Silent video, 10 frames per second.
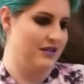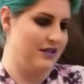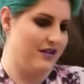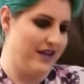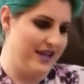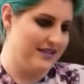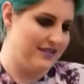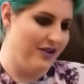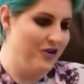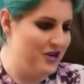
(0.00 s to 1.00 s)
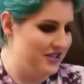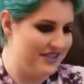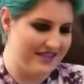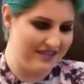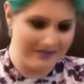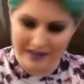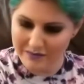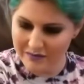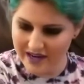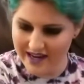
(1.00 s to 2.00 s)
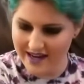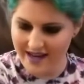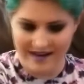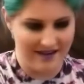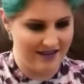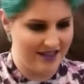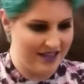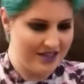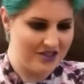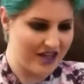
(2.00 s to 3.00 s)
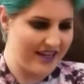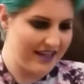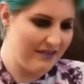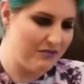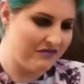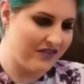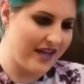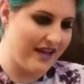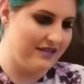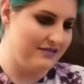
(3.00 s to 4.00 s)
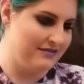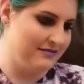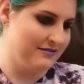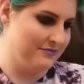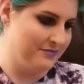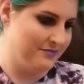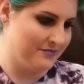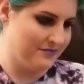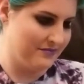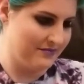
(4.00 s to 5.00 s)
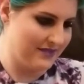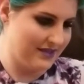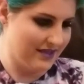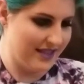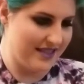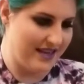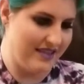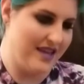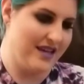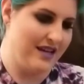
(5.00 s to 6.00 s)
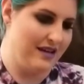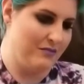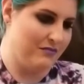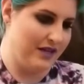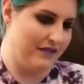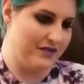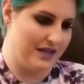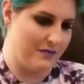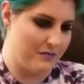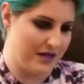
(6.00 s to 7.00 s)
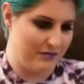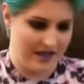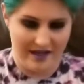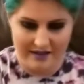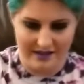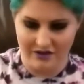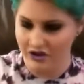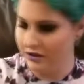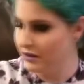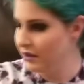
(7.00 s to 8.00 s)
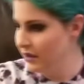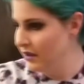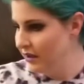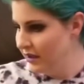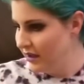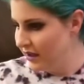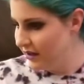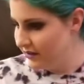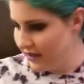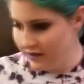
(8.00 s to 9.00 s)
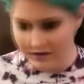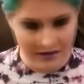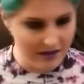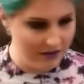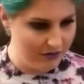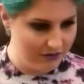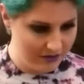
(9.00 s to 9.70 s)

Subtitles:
Okay, so we're still rubber banding, trying to keep it flat. At least I think I am. Half the time I'm not paying attention. All right, uh-oh.